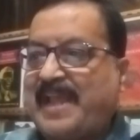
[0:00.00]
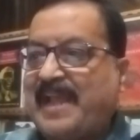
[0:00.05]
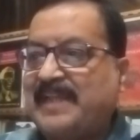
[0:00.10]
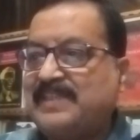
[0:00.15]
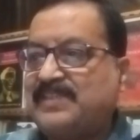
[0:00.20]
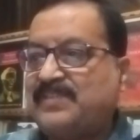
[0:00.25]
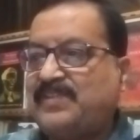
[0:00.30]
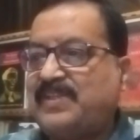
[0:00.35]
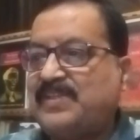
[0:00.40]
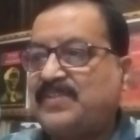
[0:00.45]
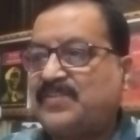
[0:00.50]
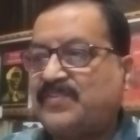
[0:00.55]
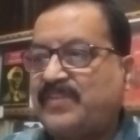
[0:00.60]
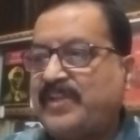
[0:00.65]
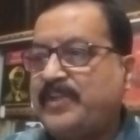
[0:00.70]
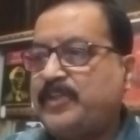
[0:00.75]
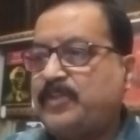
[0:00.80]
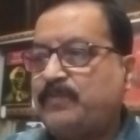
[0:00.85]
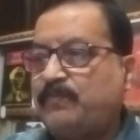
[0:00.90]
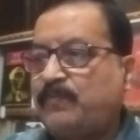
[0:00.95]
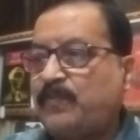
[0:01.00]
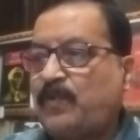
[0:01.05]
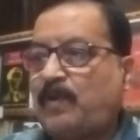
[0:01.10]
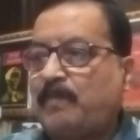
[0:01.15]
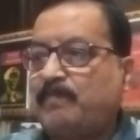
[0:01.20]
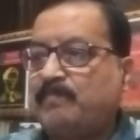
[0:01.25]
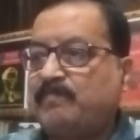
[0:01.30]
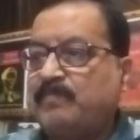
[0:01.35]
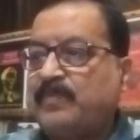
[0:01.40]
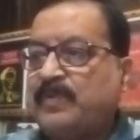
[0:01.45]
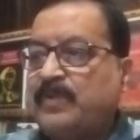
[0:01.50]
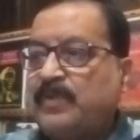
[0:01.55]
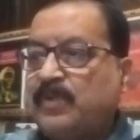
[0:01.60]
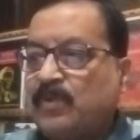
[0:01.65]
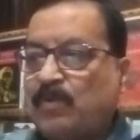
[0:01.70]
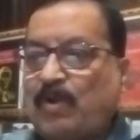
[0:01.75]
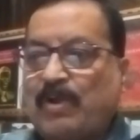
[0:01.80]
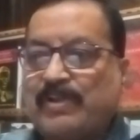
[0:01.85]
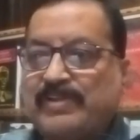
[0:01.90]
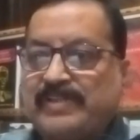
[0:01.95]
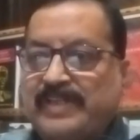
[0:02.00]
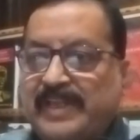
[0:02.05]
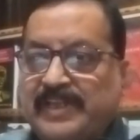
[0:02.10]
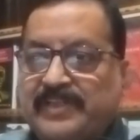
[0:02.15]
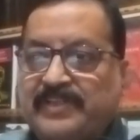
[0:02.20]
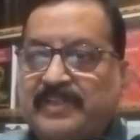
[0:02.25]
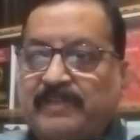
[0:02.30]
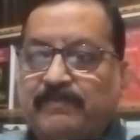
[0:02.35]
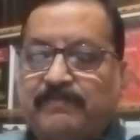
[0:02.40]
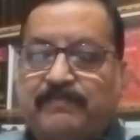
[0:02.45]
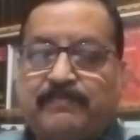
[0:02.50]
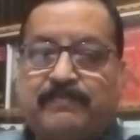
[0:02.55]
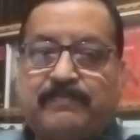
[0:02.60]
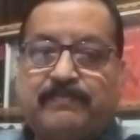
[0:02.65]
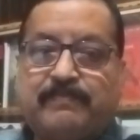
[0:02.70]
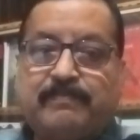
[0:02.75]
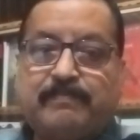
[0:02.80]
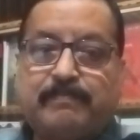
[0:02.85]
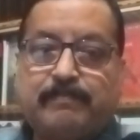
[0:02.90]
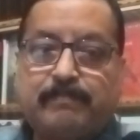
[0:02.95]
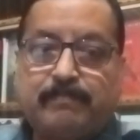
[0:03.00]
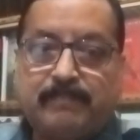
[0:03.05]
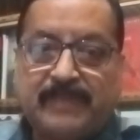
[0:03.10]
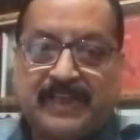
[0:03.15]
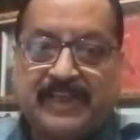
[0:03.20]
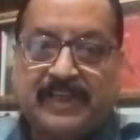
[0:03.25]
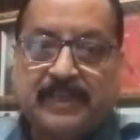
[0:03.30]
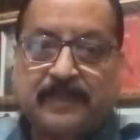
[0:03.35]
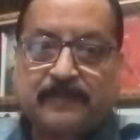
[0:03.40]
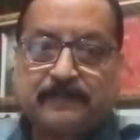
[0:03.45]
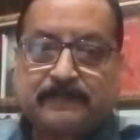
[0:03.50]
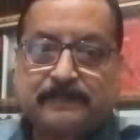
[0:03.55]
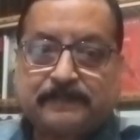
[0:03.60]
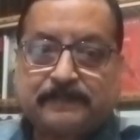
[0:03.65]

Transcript: as distinct from cognitive meaning.